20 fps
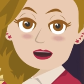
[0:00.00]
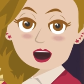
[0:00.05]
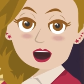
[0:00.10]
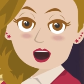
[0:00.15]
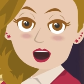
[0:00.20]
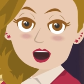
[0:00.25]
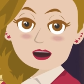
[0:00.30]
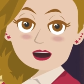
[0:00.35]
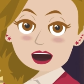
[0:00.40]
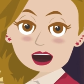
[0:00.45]
hang
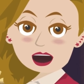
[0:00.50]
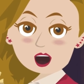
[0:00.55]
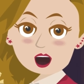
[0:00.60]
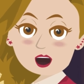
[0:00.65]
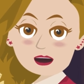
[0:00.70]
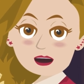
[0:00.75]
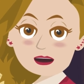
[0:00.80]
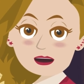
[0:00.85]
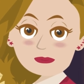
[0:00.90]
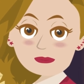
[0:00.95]

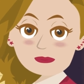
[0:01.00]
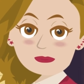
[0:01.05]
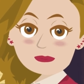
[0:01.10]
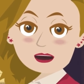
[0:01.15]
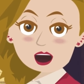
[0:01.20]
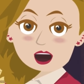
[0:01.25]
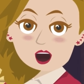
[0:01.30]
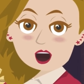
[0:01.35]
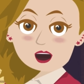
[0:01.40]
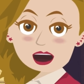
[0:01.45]
around
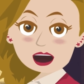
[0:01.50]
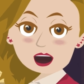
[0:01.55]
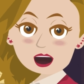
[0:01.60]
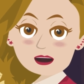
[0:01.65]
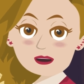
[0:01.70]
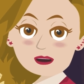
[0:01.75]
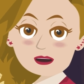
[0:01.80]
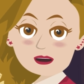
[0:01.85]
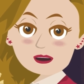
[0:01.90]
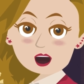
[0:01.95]
in an
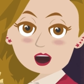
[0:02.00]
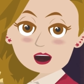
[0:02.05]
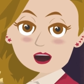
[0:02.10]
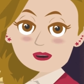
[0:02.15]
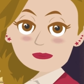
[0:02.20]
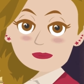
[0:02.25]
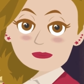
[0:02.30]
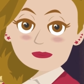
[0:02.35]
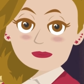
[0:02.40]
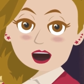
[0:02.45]
attitude
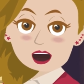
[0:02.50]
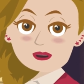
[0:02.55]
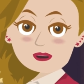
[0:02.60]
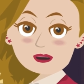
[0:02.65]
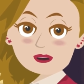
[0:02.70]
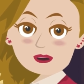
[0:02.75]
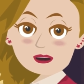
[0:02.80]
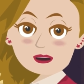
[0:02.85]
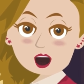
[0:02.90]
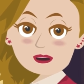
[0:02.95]
of
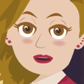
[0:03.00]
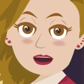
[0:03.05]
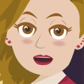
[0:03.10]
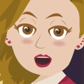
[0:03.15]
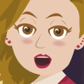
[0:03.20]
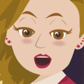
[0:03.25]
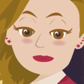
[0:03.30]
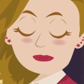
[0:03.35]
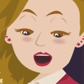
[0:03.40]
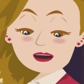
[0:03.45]

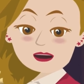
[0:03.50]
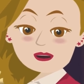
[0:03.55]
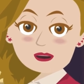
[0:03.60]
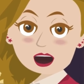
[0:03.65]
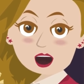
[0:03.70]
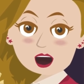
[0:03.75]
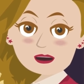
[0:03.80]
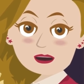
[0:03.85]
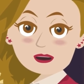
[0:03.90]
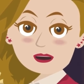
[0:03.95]
pushing so
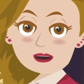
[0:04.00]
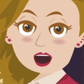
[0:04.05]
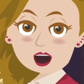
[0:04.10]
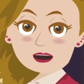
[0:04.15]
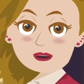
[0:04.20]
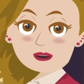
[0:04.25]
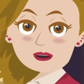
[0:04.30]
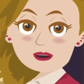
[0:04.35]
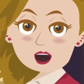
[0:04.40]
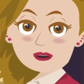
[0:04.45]
hard
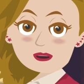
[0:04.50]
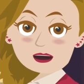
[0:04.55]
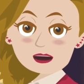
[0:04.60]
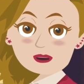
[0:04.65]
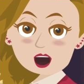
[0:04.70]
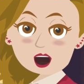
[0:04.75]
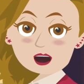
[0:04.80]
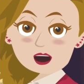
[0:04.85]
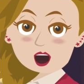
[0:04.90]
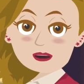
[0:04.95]
against what you
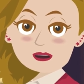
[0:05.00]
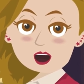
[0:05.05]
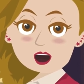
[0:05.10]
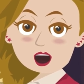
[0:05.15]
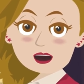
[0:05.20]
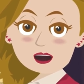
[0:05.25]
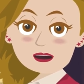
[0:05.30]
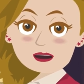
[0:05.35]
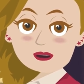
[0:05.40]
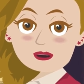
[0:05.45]
do not
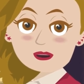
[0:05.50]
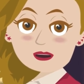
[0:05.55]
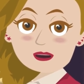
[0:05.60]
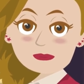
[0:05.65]
want.